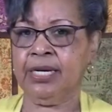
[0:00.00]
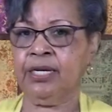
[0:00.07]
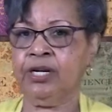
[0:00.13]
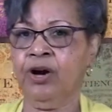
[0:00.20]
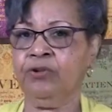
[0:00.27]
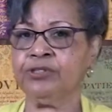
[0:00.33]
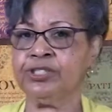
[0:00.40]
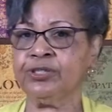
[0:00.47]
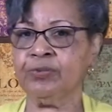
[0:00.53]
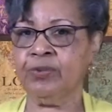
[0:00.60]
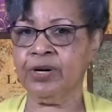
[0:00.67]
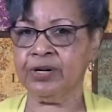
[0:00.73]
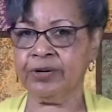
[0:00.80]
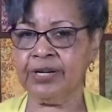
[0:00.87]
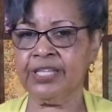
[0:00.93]
go to the
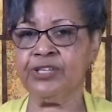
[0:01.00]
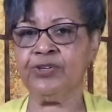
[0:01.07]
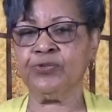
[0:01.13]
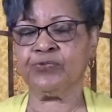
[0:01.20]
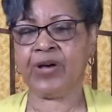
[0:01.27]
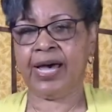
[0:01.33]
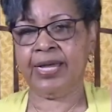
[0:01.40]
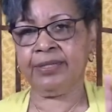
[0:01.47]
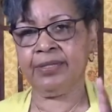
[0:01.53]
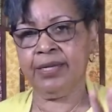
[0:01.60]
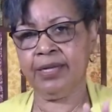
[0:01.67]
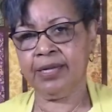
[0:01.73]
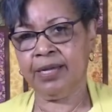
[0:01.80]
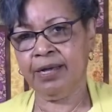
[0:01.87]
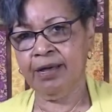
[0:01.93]
word and you'll find
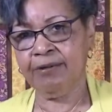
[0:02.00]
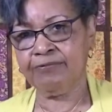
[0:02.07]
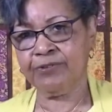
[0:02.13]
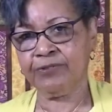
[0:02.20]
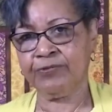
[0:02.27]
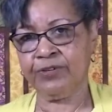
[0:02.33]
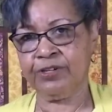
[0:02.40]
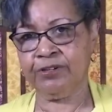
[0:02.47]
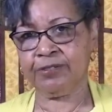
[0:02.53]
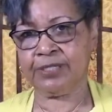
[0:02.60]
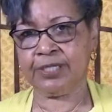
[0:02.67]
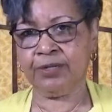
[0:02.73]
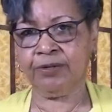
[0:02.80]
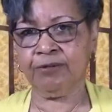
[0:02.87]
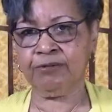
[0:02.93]
comfort for your
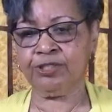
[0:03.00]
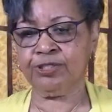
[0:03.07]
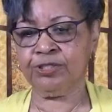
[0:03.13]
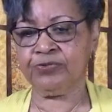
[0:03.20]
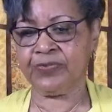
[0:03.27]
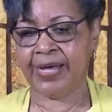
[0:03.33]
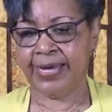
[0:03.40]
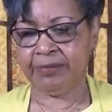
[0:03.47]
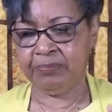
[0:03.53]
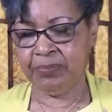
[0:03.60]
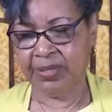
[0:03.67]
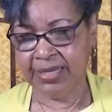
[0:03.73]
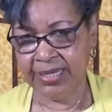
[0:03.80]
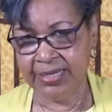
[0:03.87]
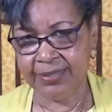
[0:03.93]
souls. You'll find
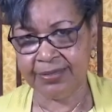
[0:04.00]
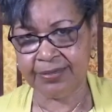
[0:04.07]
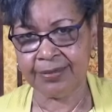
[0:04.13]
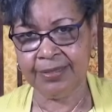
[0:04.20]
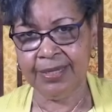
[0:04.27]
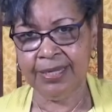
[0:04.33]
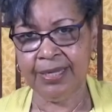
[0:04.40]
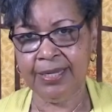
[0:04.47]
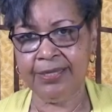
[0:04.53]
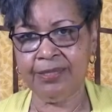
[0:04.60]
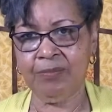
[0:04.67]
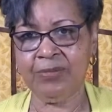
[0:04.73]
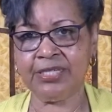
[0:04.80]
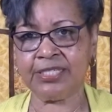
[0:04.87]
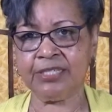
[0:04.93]
peace in the
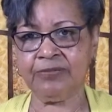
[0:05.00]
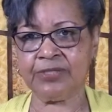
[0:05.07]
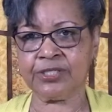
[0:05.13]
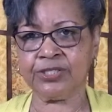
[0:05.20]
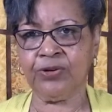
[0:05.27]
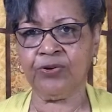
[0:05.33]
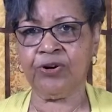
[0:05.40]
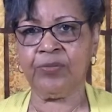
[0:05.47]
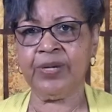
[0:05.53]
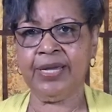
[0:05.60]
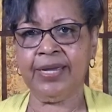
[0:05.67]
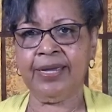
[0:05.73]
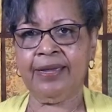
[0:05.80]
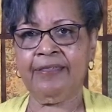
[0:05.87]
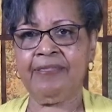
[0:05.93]
midst of a storm.
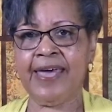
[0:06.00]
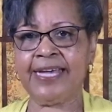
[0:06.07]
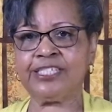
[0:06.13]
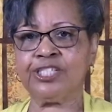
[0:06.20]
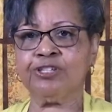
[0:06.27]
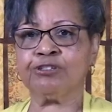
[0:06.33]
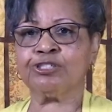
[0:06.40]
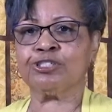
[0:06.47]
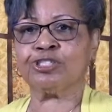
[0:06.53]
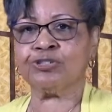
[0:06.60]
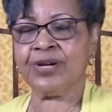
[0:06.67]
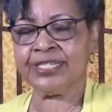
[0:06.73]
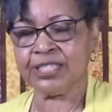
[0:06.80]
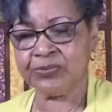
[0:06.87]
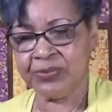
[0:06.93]
That's your
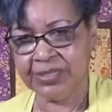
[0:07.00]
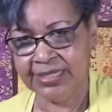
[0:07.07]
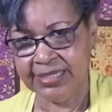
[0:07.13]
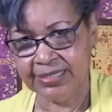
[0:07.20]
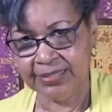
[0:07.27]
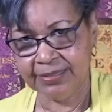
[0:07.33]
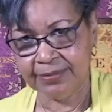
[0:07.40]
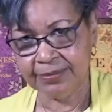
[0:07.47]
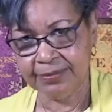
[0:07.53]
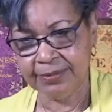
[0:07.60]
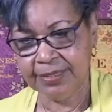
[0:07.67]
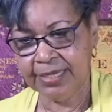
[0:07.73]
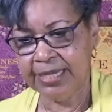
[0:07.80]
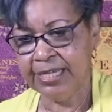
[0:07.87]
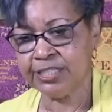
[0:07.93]
stress release,
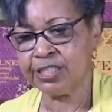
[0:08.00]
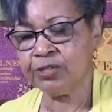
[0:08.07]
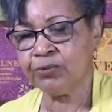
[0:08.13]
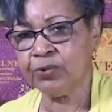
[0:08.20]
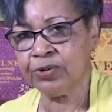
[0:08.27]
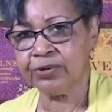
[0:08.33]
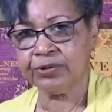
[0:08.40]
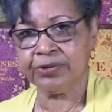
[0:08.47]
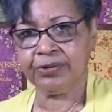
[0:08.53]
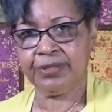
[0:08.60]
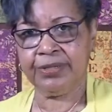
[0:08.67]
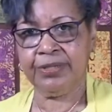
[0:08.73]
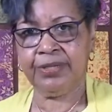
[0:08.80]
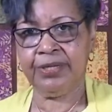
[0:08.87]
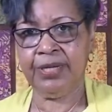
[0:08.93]
is the
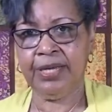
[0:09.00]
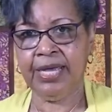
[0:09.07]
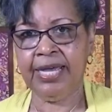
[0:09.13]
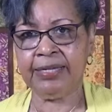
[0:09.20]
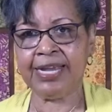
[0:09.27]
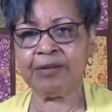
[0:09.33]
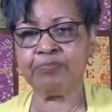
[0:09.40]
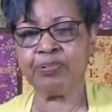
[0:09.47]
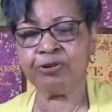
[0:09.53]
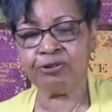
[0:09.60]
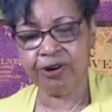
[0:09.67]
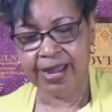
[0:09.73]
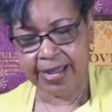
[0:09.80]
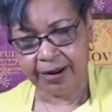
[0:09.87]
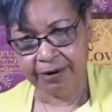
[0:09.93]
word. And
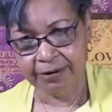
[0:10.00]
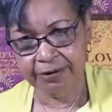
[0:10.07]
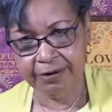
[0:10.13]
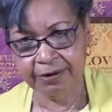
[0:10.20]
prayer.